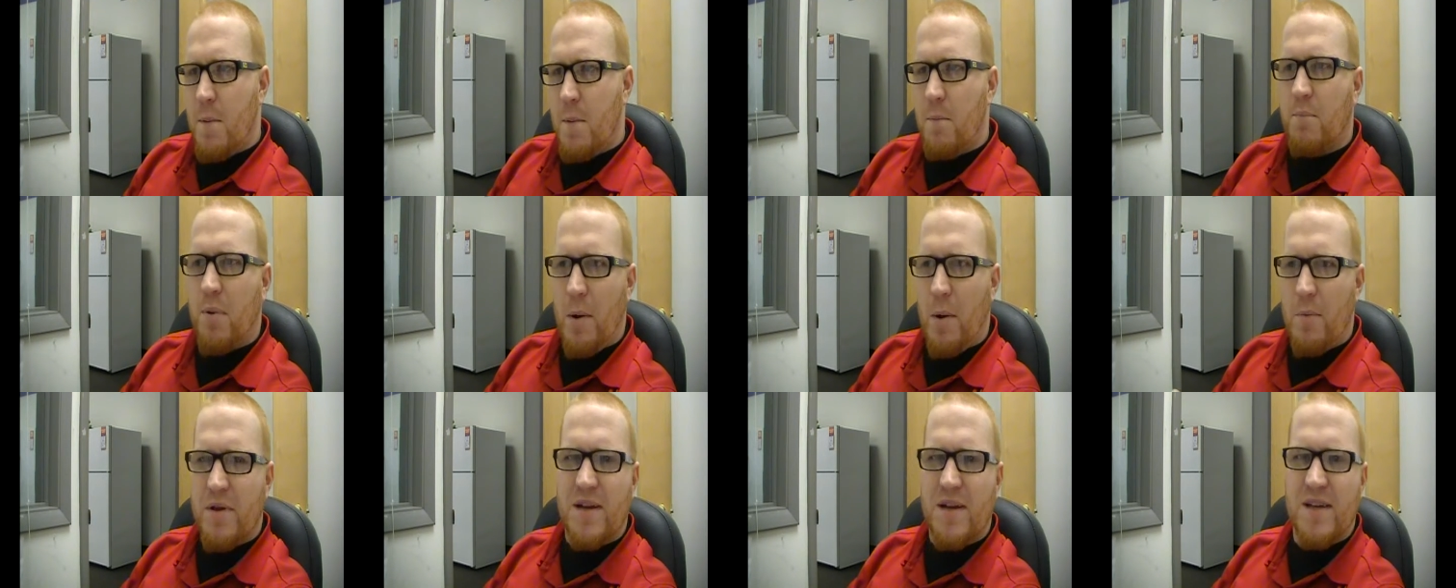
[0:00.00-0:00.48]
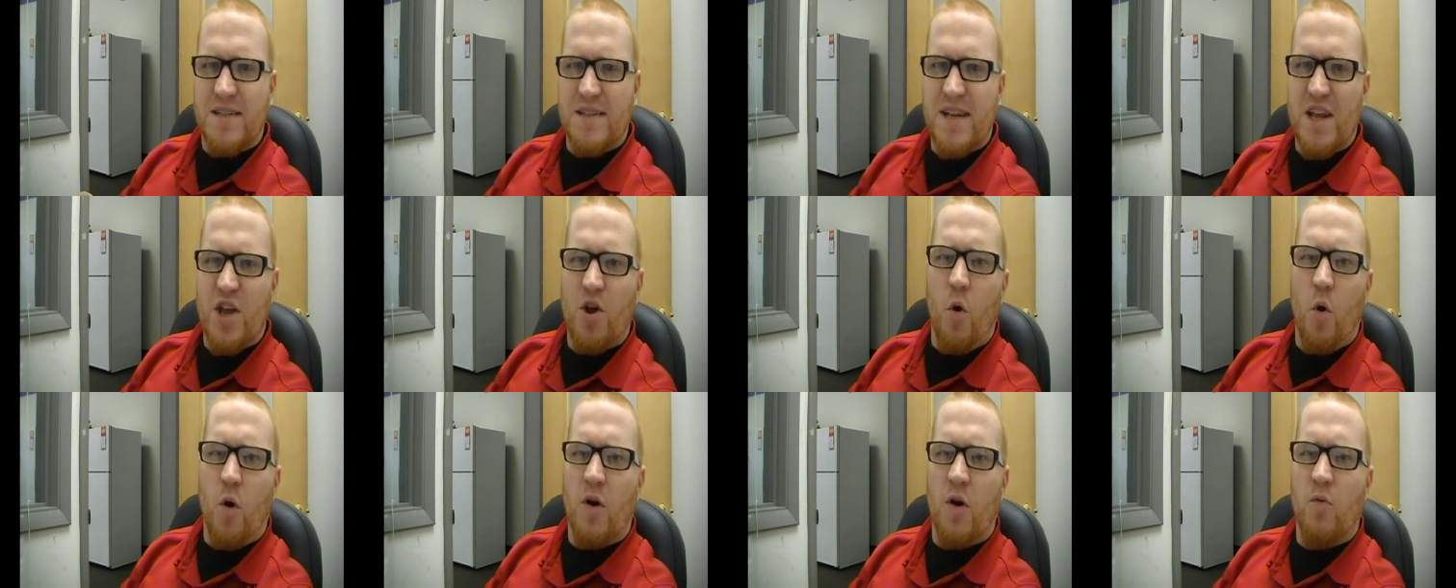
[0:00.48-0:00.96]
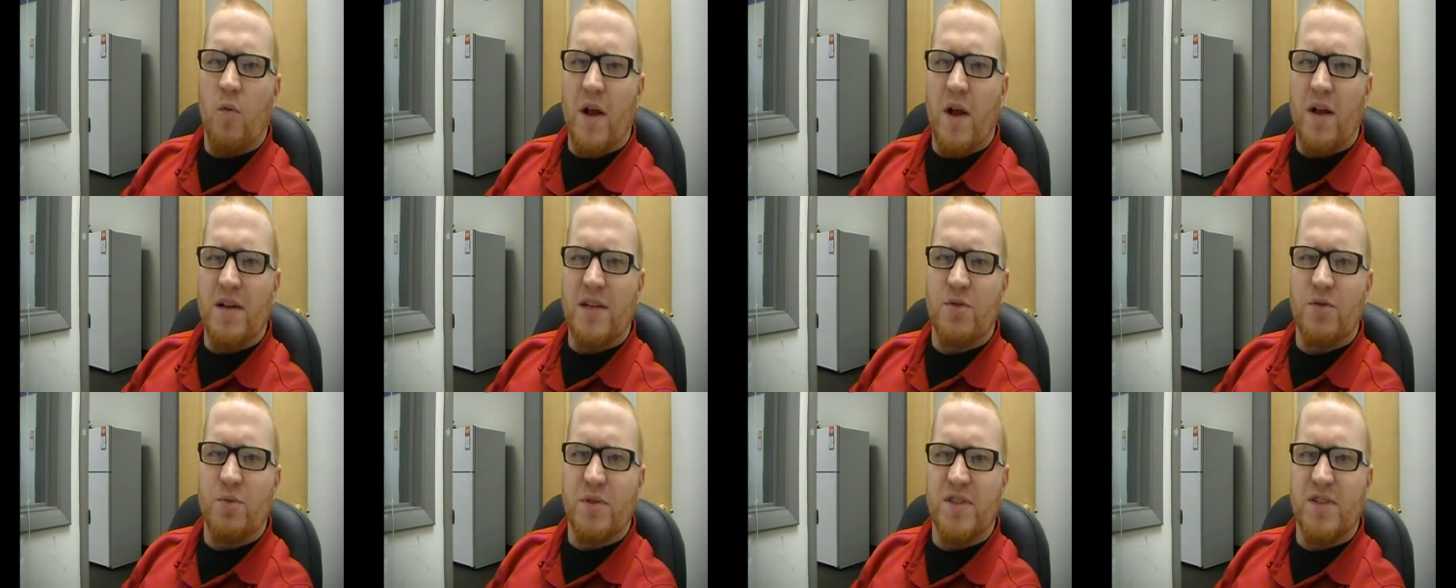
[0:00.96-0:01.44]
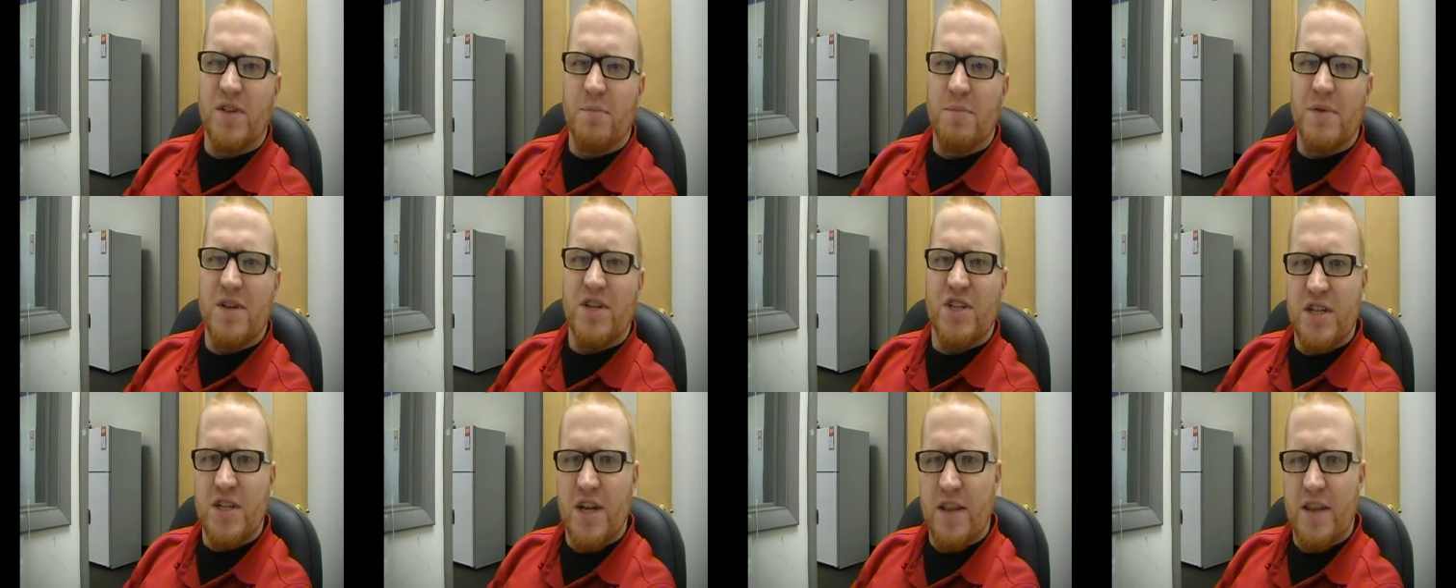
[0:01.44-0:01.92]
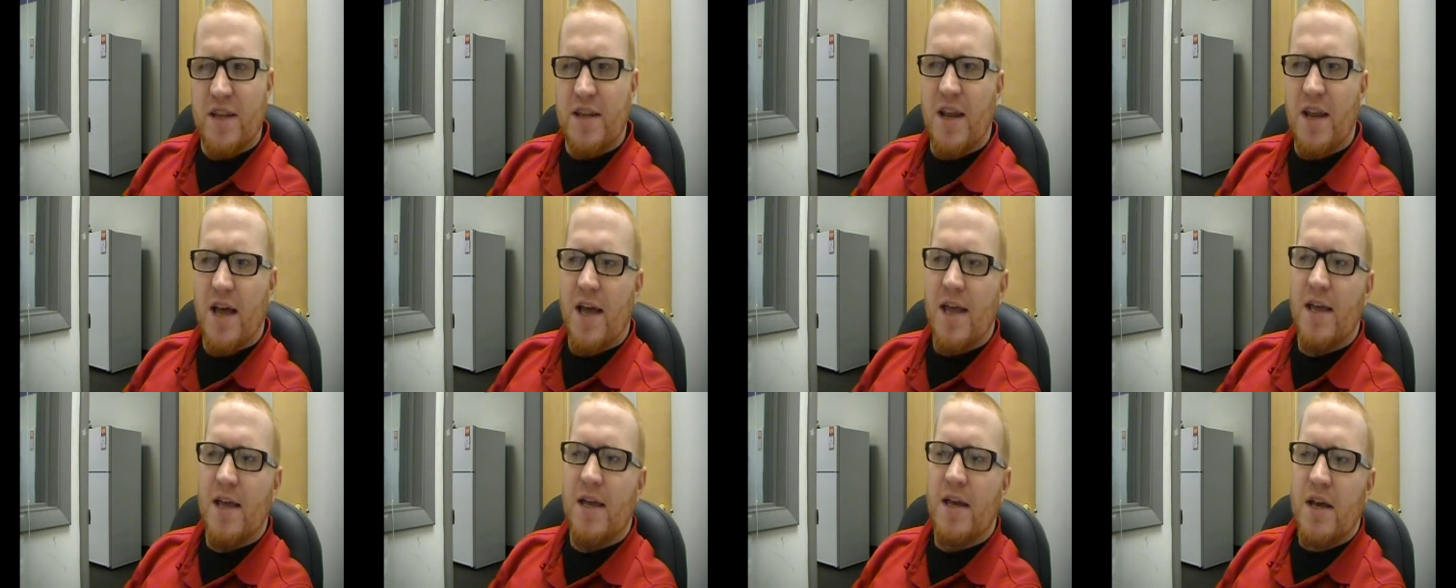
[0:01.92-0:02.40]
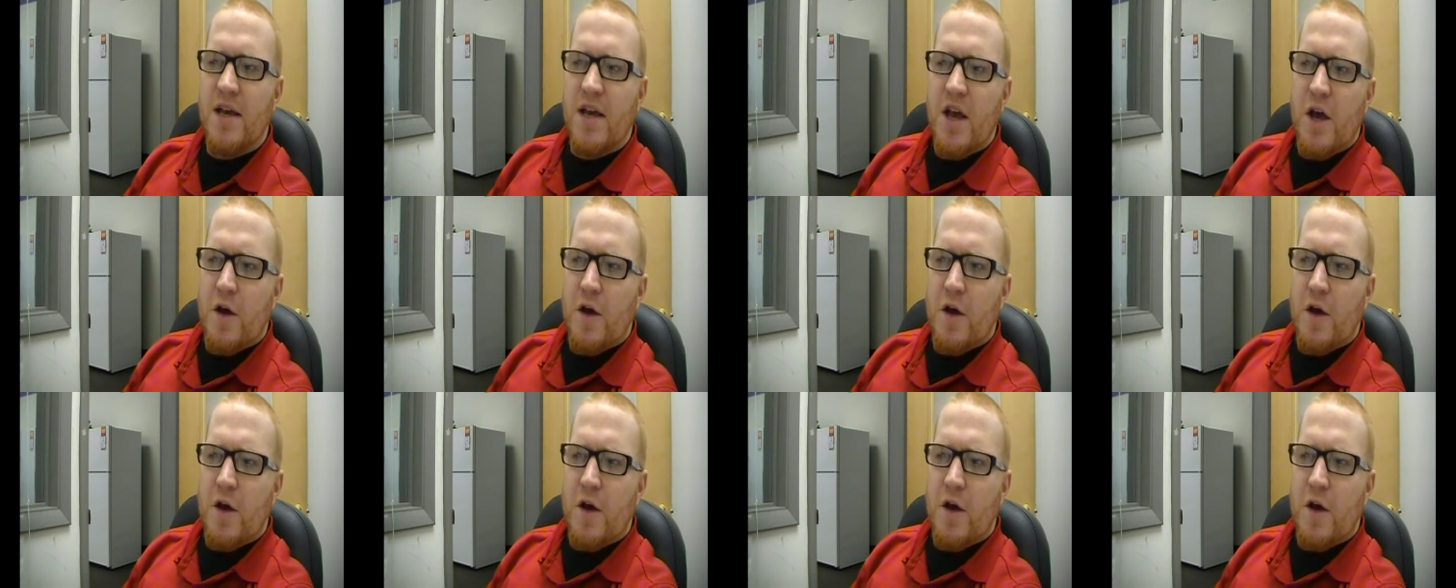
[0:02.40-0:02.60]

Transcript: I'm probably going to say Goran Reljic with submission of the night.